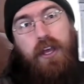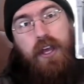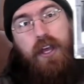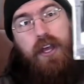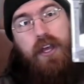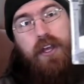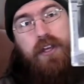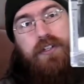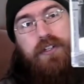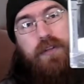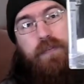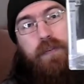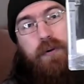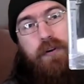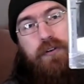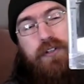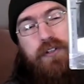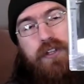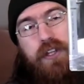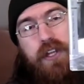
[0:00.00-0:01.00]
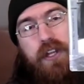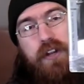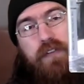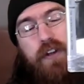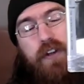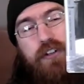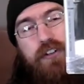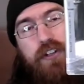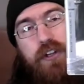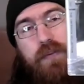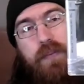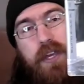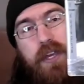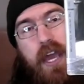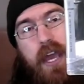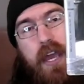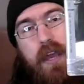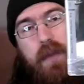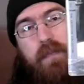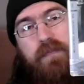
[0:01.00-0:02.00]
is the person that eventually
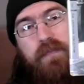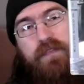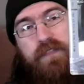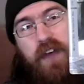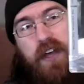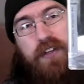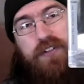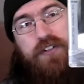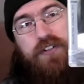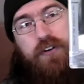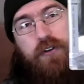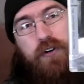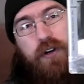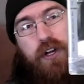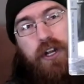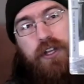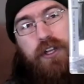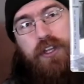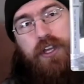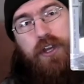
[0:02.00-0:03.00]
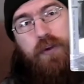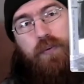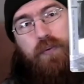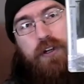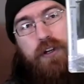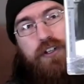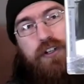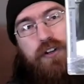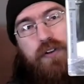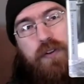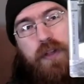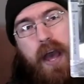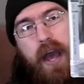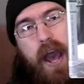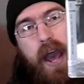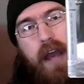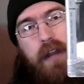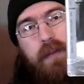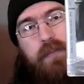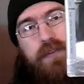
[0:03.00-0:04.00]
became Fester in the original
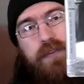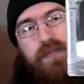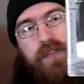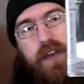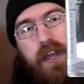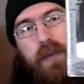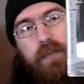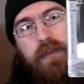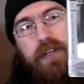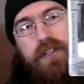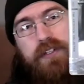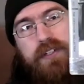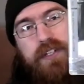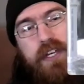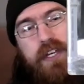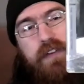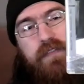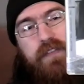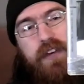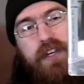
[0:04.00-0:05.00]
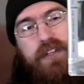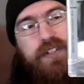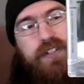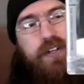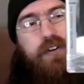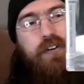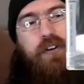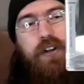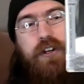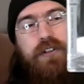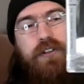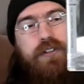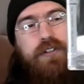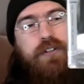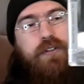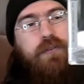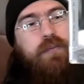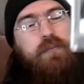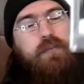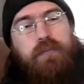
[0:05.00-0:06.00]
Addams Family TV
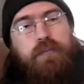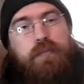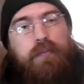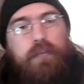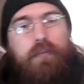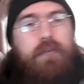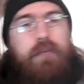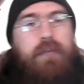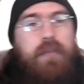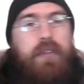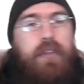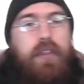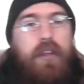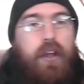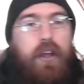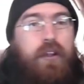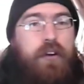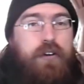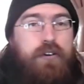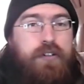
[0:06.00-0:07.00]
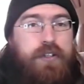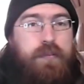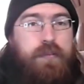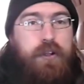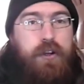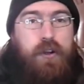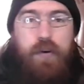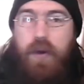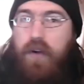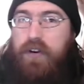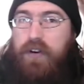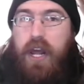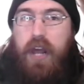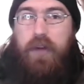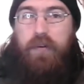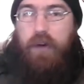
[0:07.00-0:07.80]
series. Learn something new every day,